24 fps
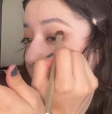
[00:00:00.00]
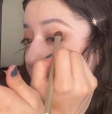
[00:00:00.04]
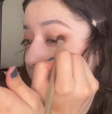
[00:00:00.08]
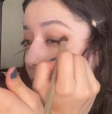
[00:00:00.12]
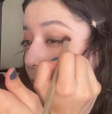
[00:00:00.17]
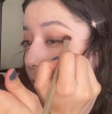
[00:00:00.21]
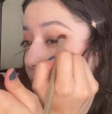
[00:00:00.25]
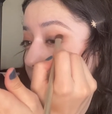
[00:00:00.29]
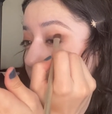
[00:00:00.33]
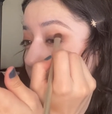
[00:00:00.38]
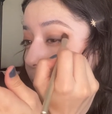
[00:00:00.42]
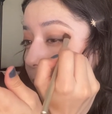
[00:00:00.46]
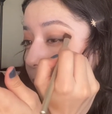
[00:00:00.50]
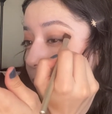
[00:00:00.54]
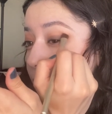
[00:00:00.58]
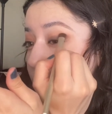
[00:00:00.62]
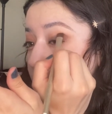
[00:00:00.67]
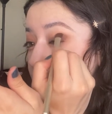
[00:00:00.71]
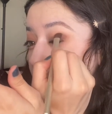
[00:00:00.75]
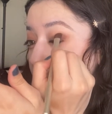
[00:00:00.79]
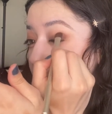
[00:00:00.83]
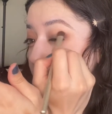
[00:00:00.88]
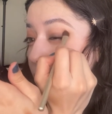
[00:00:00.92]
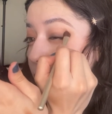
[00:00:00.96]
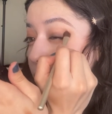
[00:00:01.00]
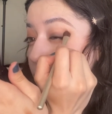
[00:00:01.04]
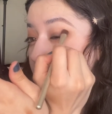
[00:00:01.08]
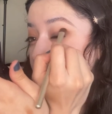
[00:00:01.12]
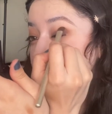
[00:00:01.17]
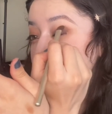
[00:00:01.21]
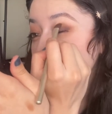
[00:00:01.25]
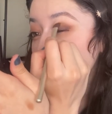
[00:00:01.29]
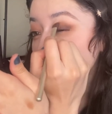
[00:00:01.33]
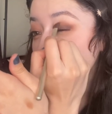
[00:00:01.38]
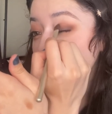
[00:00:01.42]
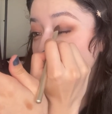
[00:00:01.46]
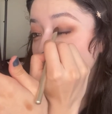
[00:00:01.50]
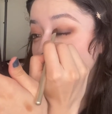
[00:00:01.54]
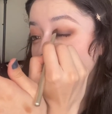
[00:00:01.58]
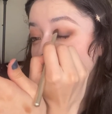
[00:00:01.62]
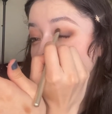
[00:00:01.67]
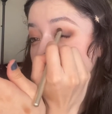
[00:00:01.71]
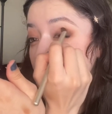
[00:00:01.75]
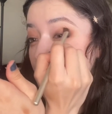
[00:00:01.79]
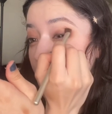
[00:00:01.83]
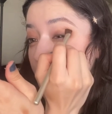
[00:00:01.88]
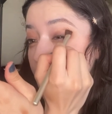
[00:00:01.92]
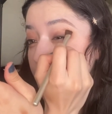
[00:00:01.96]
And I'm going to try to deepen
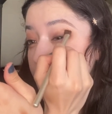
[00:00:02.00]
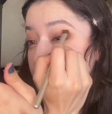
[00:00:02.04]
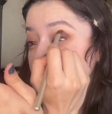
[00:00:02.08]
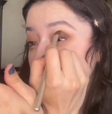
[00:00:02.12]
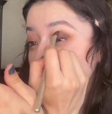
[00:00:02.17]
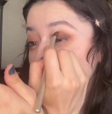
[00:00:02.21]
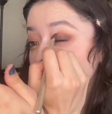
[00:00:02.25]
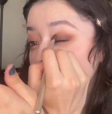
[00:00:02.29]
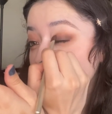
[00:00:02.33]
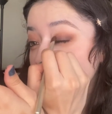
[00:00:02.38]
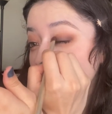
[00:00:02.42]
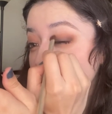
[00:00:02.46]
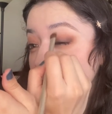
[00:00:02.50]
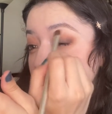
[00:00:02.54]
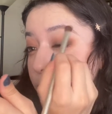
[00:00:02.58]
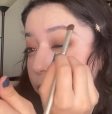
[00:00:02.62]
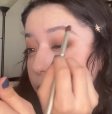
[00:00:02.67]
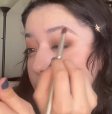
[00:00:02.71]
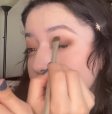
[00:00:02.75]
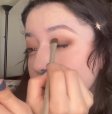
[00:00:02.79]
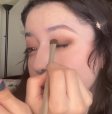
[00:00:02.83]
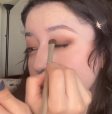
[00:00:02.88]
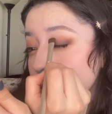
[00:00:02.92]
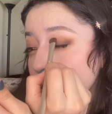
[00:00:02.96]
the eye socket here.